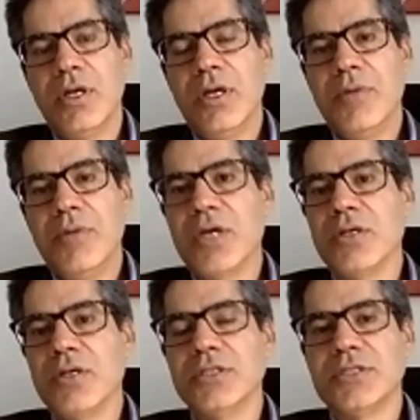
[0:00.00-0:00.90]

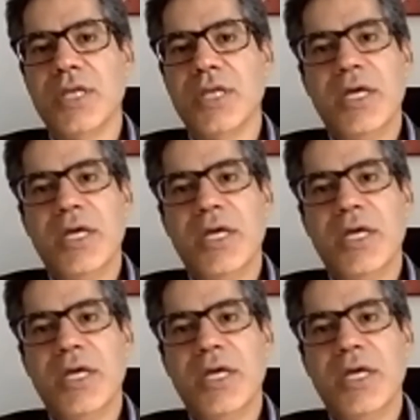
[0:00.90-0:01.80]
because it's
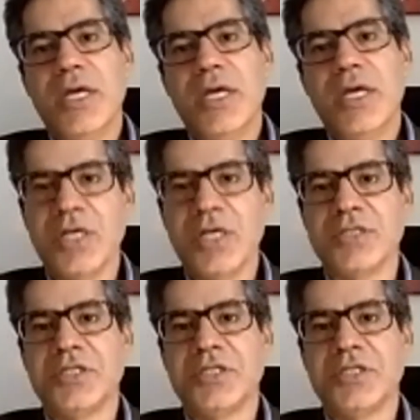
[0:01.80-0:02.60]
not just